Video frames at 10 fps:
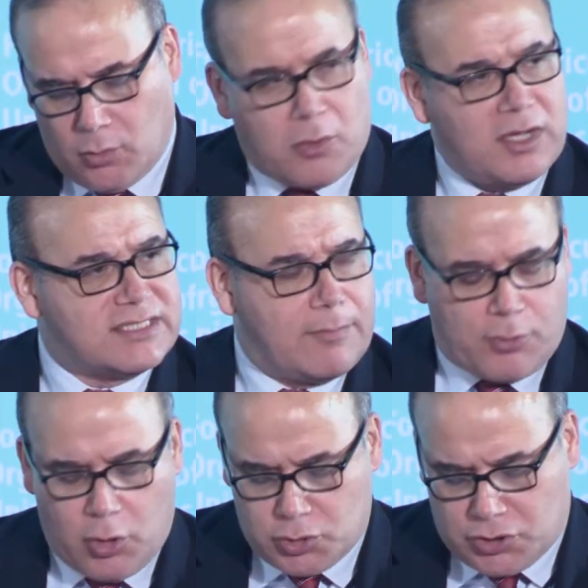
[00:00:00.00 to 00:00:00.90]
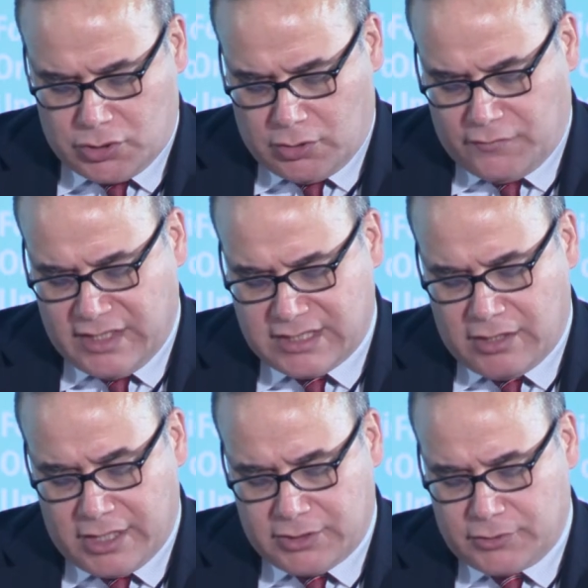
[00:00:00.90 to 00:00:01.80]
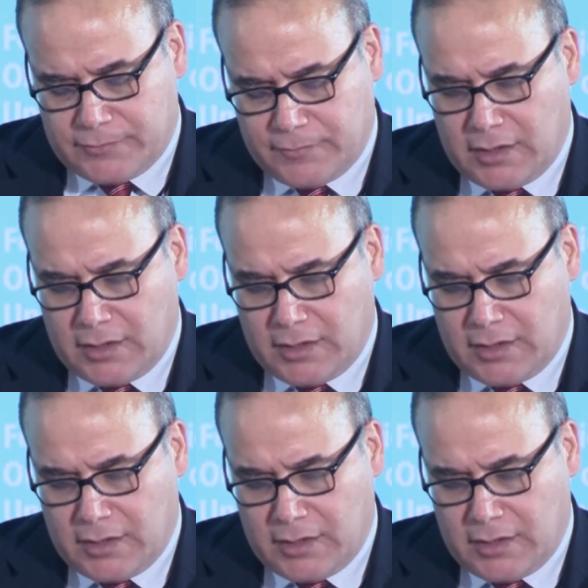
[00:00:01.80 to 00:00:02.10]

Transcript: What was the approach of the accelerator?